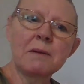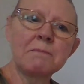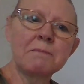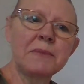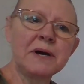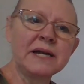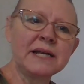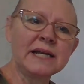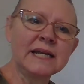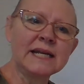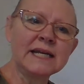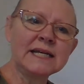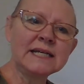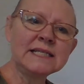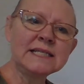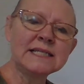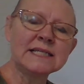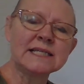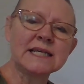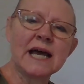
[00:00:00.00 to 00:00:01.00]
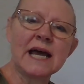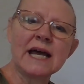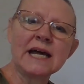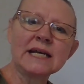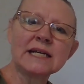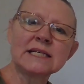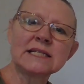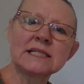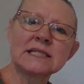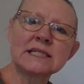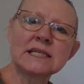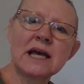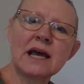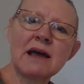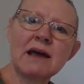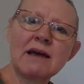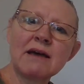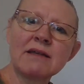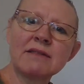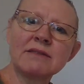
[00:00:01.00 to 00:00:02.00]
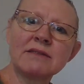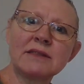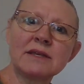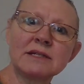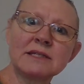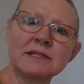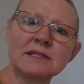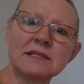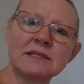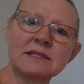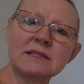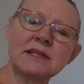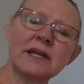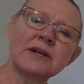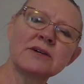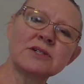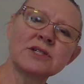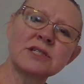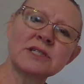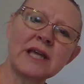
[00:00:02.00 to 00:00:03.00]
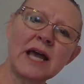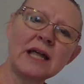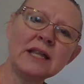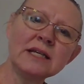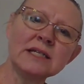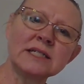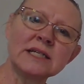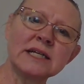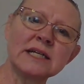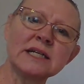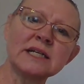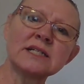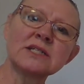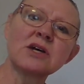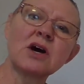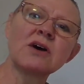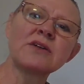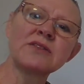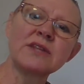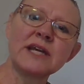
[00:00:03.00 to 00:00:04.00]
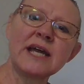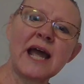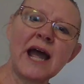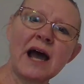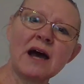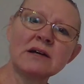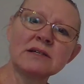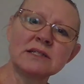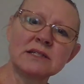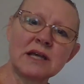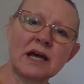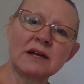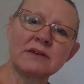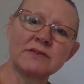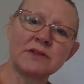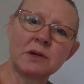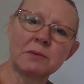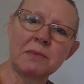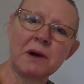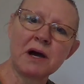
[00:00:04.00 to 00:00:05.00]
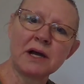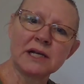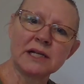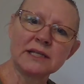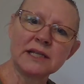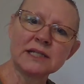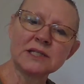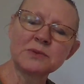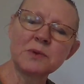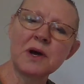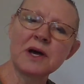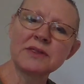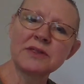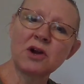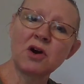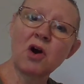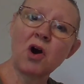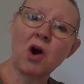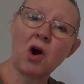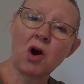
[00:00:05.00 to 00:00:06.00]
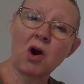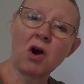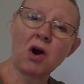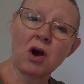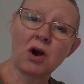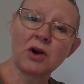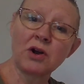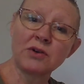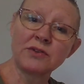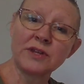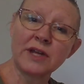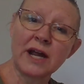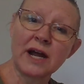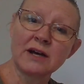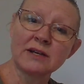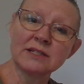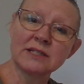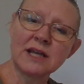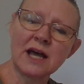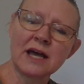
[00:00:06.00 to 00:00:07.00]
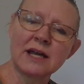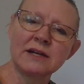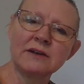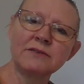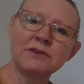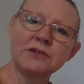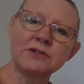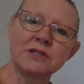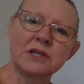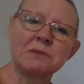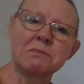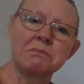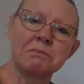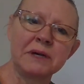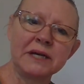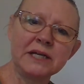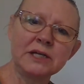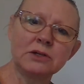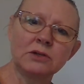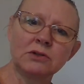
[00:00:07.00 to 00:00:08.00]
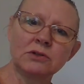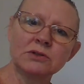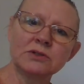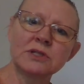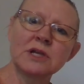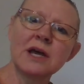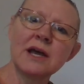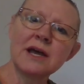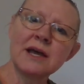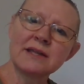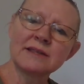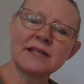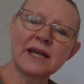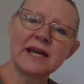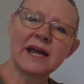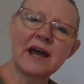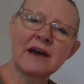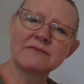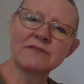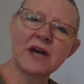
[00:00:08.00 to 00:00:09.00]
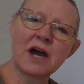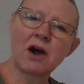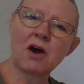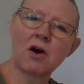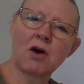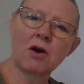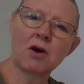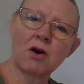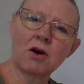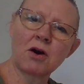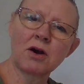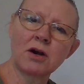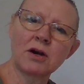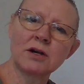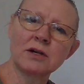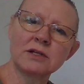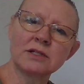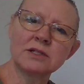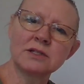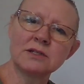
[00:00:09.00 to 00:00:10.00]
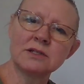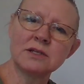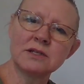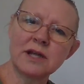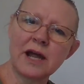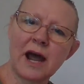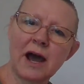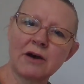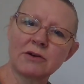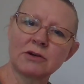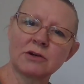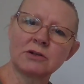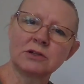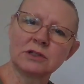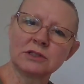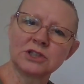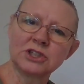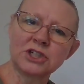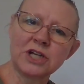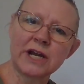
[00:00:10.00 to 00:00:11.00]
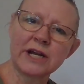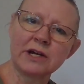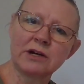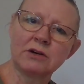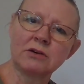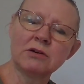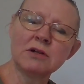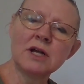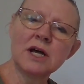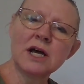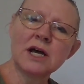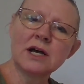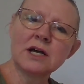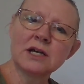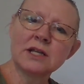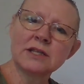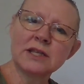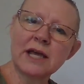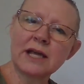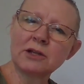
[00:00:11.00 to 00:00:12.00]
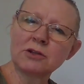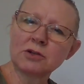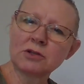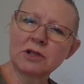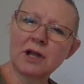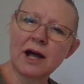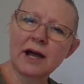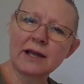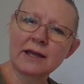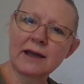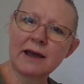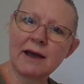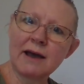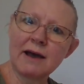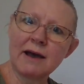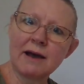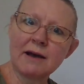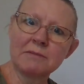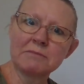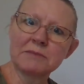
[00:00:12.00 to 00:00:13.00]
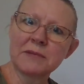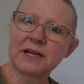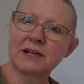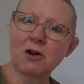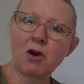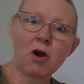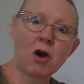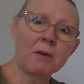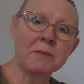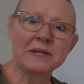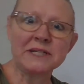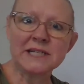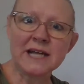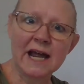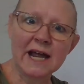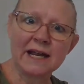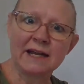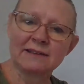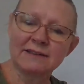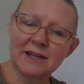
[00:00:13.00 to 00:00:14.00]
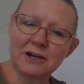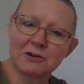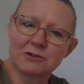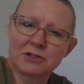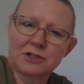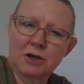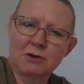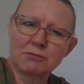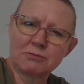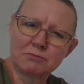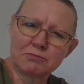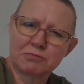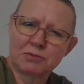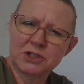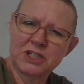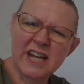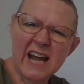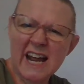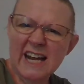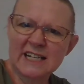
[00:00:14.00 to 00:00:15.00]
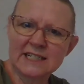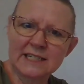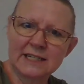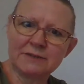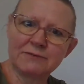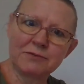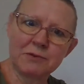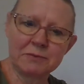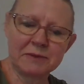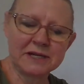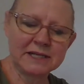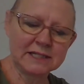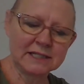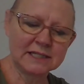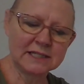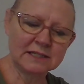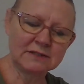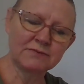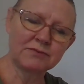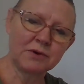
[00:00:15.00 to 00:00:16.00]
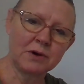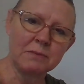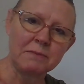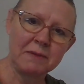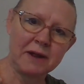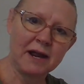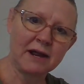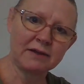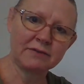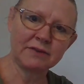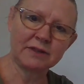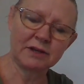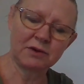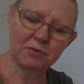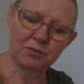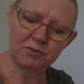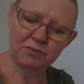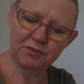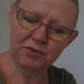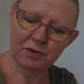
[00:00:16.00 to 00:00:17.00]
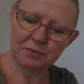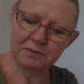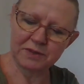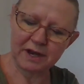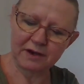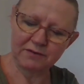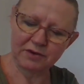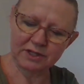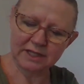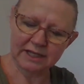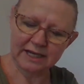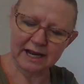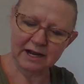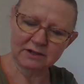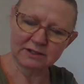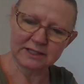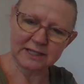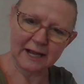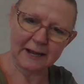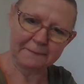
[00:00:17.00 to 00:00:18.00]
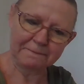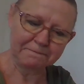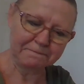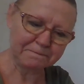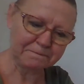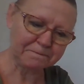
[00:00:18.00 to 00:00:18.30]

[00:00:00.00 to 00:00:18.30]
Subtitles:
But insects, their skeleton is on the outside of their body. That's why they're hard on the outside. And if you see beetles, they have that hard outer shell. They look like an army tank. They are so protected from everything outside.